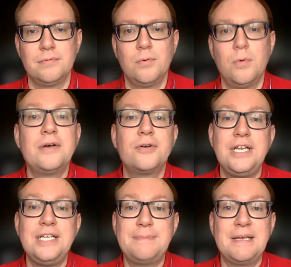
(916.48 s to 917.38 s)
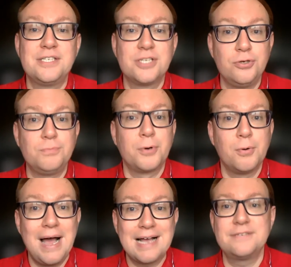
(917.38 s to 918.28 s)
While green space is a good
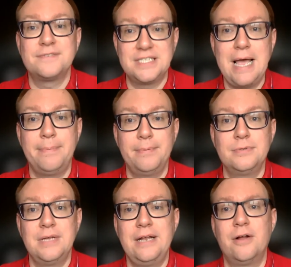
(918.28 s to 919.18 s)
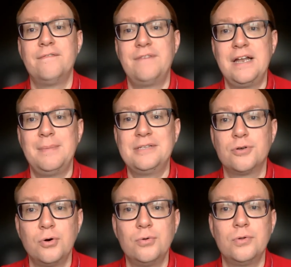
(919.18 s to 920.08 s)
proactive step in our environmental
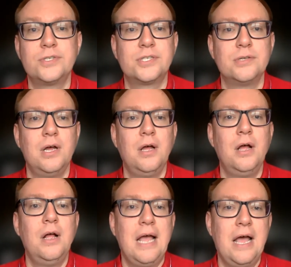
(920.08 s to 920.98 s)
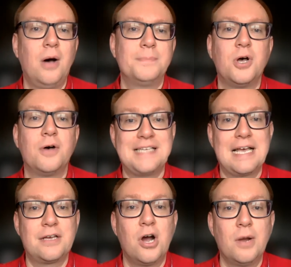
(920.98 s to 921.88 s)
goals, it helps
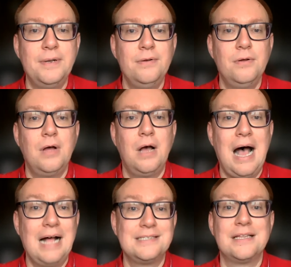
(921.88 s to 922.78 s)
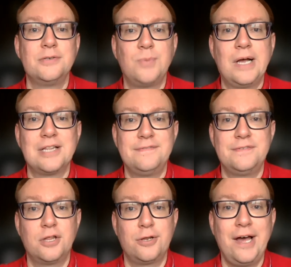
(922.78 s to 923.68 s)
offset carbon and allows wildlife to
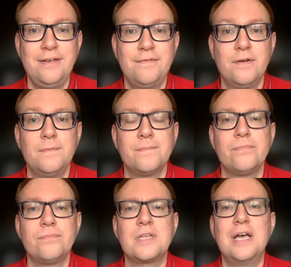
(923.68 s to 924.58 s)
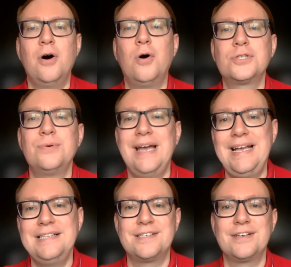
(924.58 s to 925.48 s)
thrive. It also
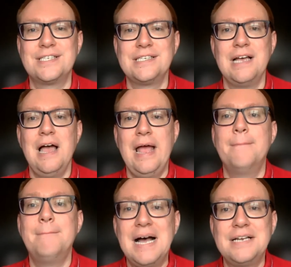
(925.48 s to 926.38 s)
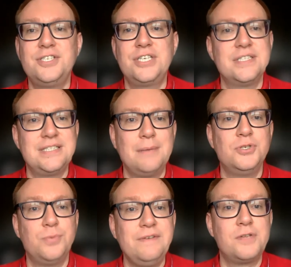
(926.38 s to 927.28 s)
aids us in managing the
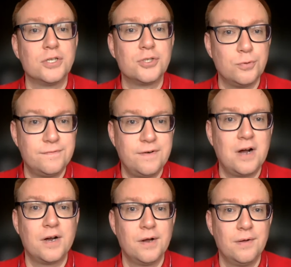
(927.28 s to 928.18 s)
damage we've done so far.